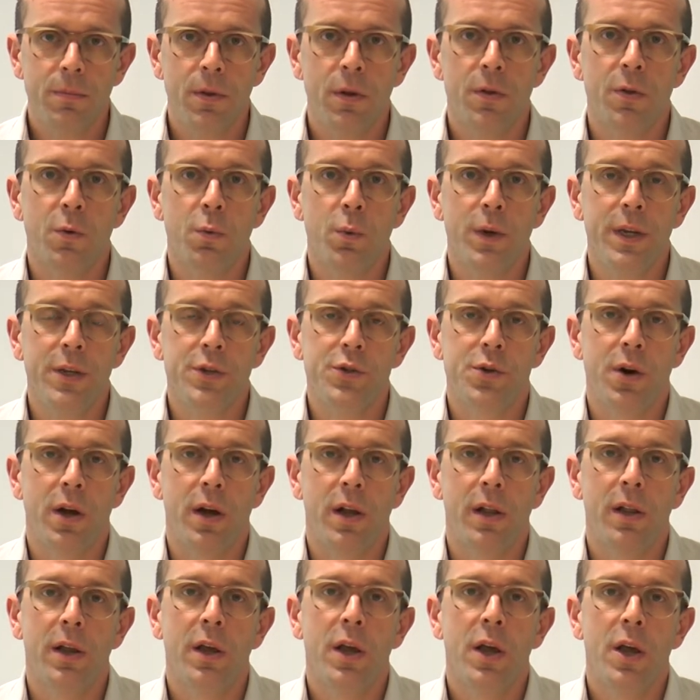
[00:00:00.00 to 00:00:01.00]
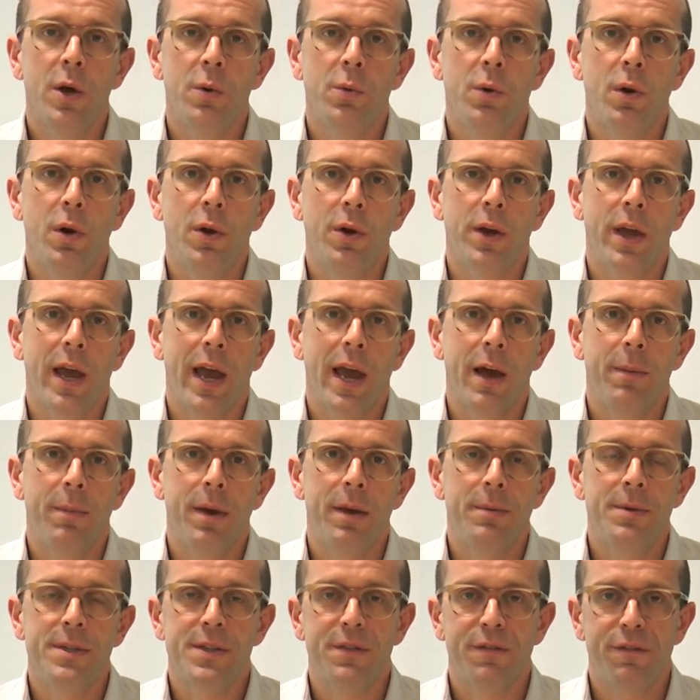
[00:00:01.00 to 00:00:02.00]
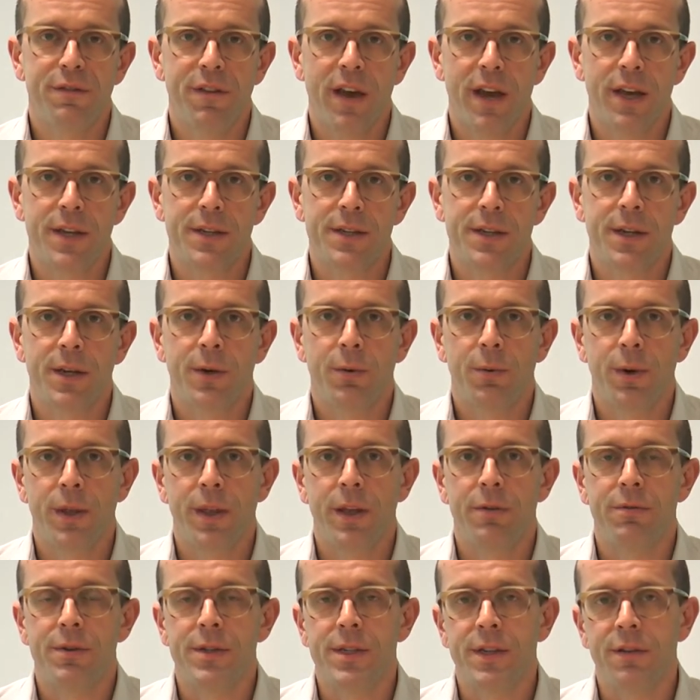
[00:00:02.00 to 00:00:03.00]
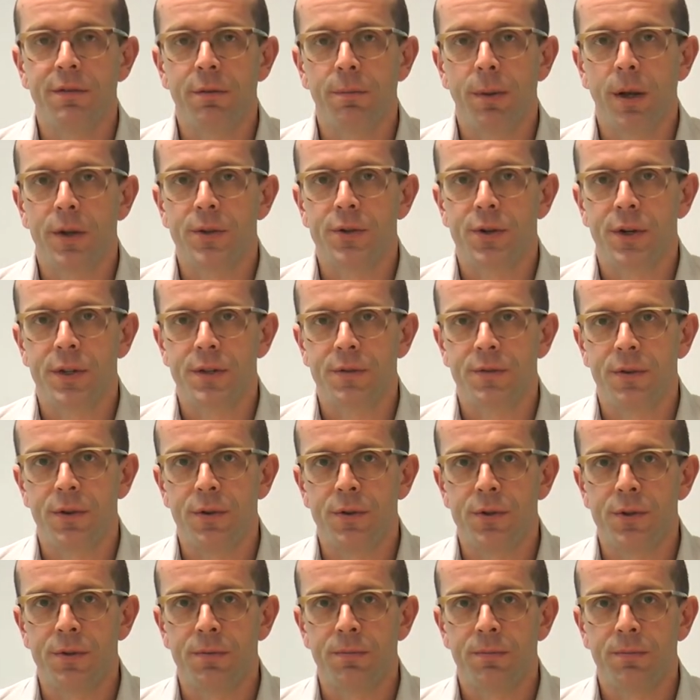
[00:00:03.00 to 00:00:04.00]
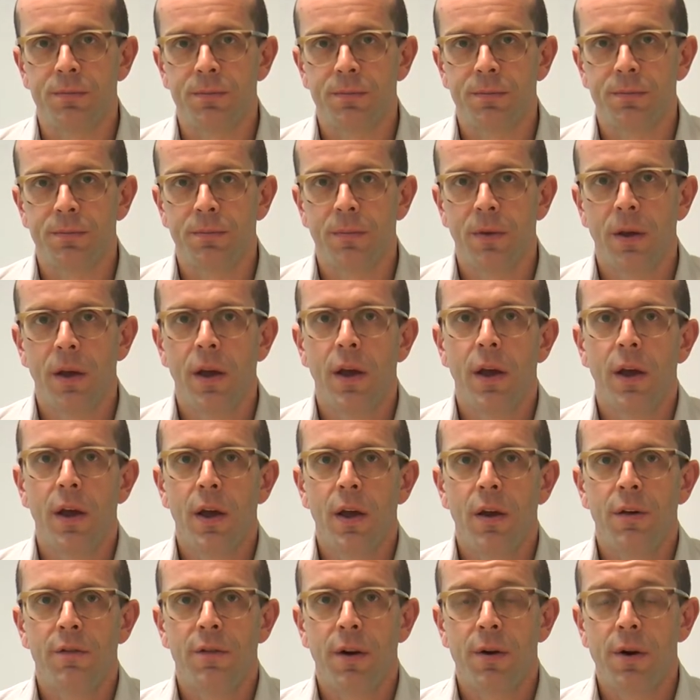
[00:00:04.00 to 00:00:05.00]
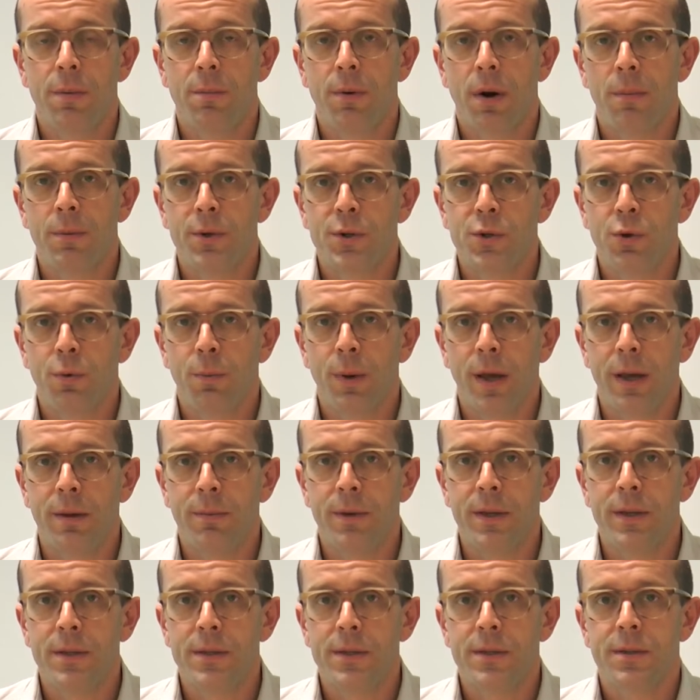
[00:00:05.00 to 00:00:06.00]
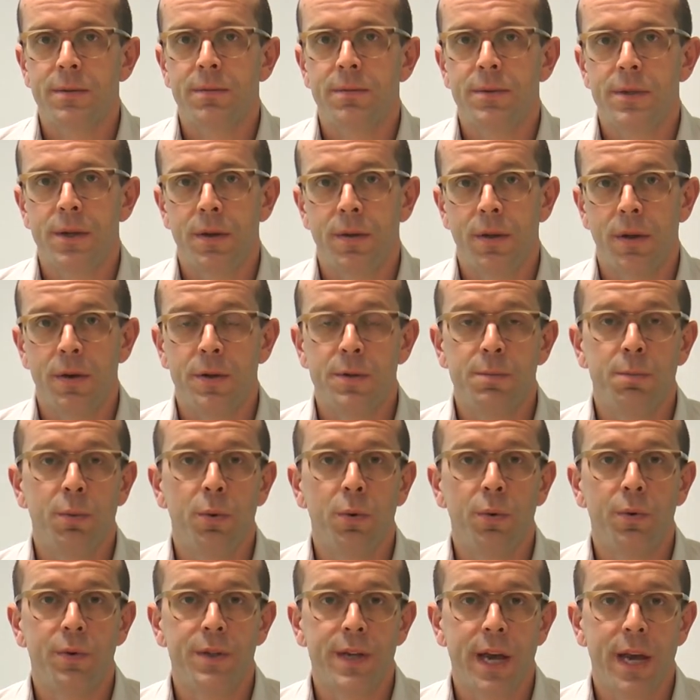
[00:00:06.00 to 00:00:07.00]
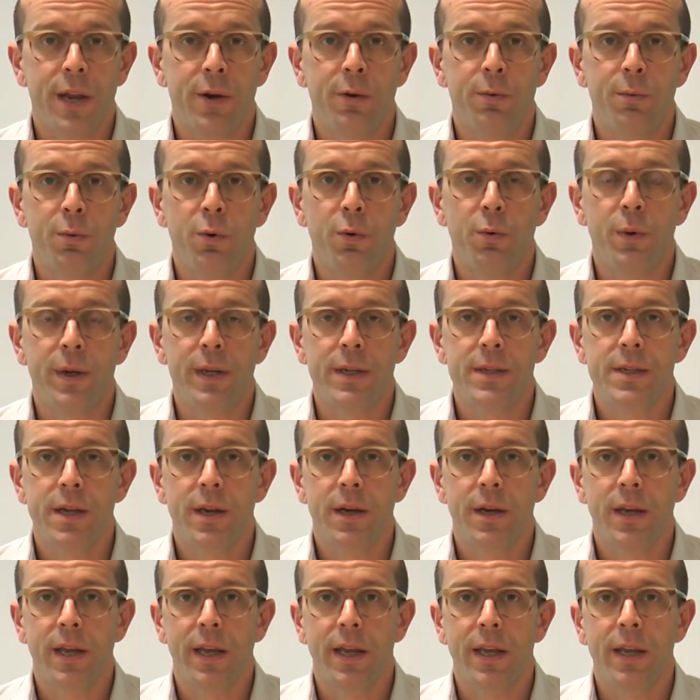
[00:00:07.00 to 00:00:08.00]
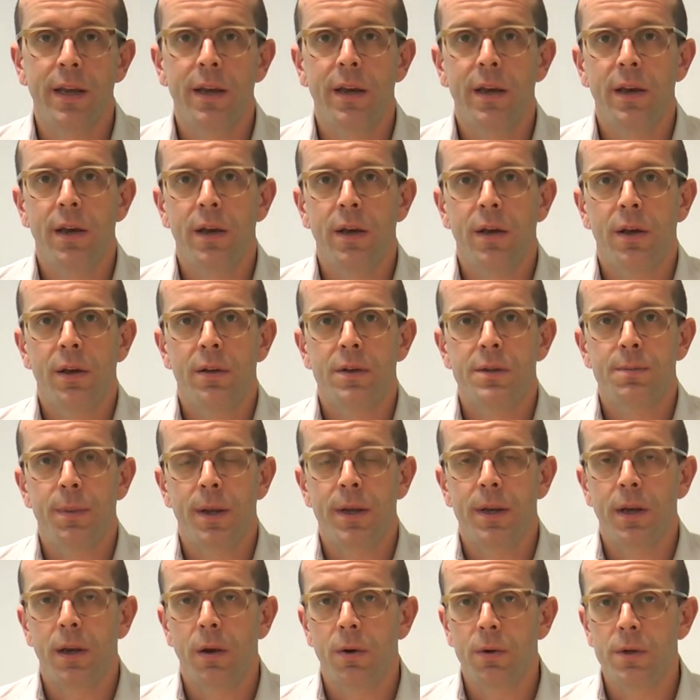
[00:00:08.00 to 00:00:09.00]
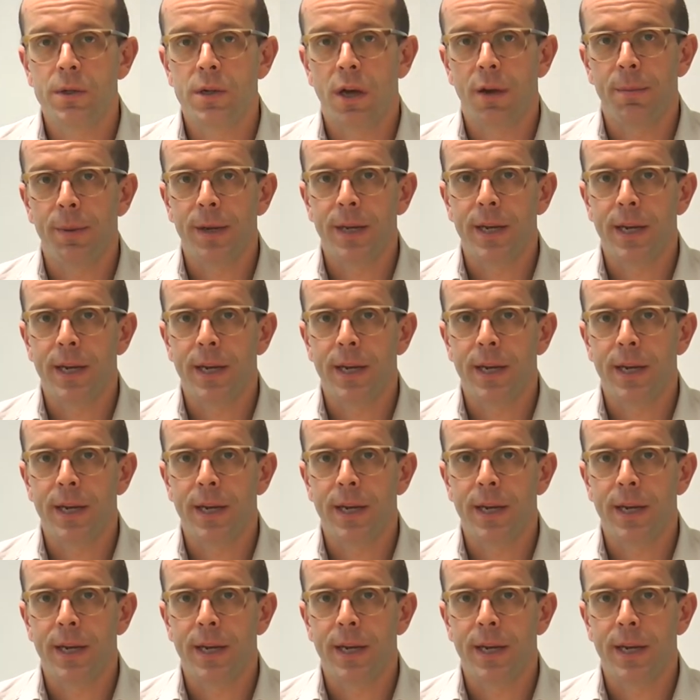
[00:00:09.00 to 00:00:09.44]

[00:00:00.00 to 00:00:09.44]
The WHEAT trial will look at how babies are fed when they receive a blood transfusion. Very premature babies, so those born 10 or more weeks early, spend a long time in